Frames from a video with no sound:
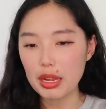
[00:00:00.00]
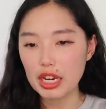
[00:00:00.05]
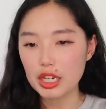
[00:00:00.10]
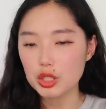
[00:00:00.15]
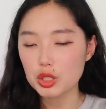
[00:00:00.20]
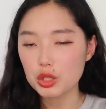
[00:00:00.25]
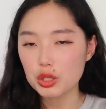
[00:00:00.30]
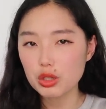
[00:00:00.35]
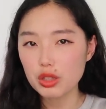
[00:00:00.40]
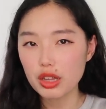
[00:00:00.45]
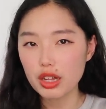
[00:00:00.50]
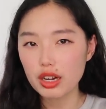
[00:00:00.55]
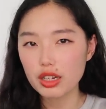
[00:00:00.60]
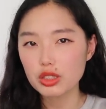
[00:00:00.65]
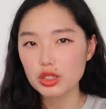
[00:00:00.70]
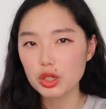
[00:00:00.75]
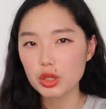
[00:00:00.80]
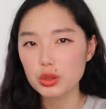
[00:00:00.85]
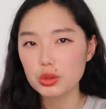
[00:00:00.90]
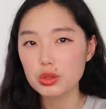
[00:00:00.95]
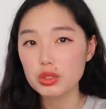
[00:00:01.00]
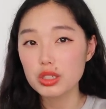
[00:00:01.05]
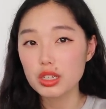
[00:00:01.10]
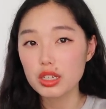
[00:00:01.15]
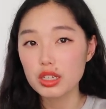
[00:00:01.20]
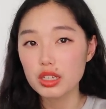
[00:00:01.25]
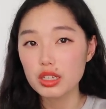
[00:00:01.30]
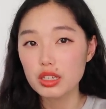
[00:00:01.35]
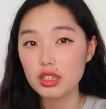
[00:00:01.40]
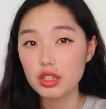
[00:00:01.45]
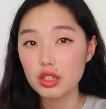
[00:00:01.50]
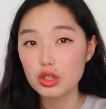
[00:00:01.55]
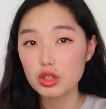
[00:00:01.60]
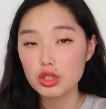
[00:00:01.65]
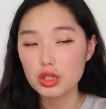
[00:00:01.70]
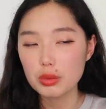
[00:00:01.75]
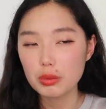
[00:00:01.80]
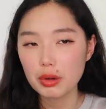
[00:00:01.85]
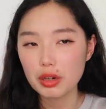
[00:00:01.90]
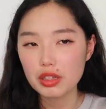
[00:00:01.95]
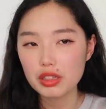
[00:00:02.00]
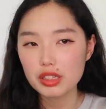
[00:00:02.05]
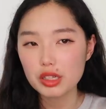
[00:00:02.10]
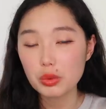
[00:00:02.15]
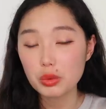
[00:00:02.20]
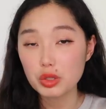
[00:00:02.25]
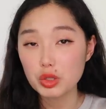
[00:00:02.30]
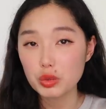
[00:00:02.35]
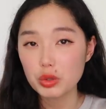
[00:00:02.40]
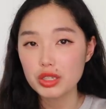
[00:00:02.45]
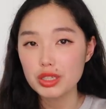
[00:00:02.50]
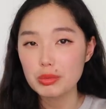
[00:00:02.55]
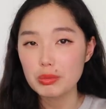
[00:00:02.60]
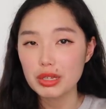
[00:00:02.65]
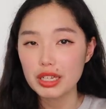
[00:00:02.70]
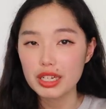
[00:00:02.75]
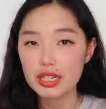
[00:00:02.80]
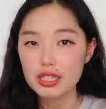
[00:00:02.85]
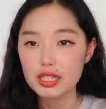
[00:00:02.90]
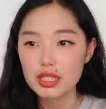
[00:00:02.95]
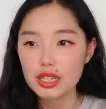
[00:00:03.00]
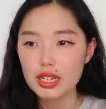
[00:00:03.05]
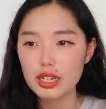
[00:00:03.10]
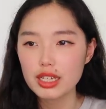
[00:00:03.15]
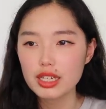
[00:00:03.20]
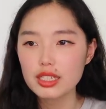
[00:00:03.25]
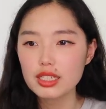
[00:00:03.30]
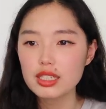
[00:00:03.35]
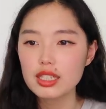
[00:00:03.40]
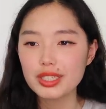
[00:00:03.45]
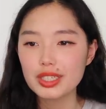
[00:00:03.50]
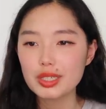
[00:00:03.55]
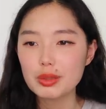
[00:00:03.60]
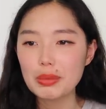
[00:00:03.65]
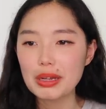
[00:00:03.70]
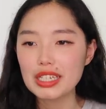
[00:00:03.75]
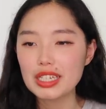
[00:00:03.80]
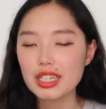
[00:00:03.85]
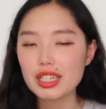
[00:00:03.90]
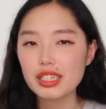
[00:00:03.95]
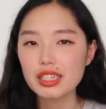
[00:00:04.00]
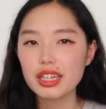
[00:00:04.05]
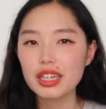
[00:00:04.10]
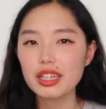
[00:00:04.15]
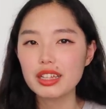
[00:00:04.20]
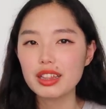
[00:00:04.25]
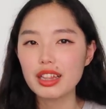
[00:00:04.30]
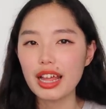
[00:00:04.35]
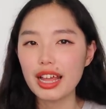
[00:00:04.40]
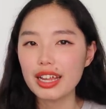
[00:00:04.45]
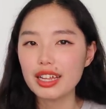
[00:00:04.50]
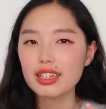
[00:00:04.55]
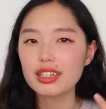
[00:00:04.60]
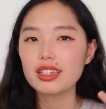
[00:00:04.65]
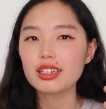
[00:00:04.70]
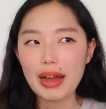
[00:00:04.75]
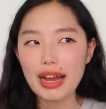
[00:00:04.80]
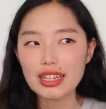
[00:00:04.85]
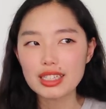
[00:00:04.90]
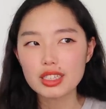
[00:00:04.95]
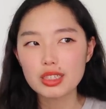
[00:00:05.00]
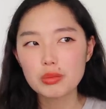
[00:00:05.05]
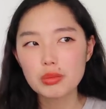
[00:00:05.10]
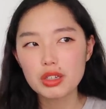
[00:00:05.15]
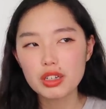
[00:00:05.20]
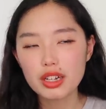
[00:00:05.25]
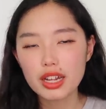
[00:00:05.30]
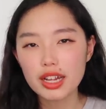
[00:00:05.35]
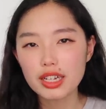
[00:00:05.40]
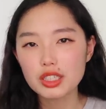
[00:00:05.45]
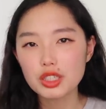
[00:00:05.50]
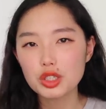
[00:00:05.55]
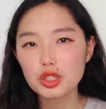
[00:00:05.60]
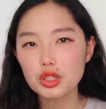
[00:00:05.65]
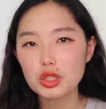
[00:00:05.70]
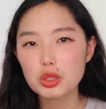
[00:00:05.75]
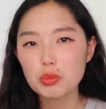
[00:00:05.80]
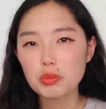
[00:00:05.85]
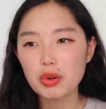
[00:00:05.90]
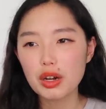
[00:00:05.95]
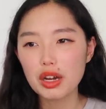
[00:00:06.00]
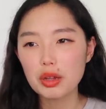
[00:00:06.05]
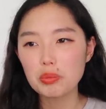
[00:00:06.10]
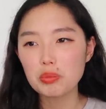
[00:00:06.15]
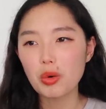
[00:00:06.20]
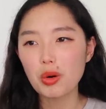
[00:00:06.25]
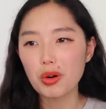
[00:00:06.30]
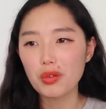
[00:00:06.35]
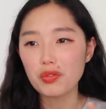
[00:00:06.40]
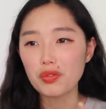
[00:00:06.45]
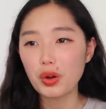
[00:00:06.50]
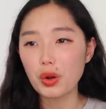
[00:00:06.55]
major that I chose in U C Berkeley, which was media studies, which is basically like mass communications, but more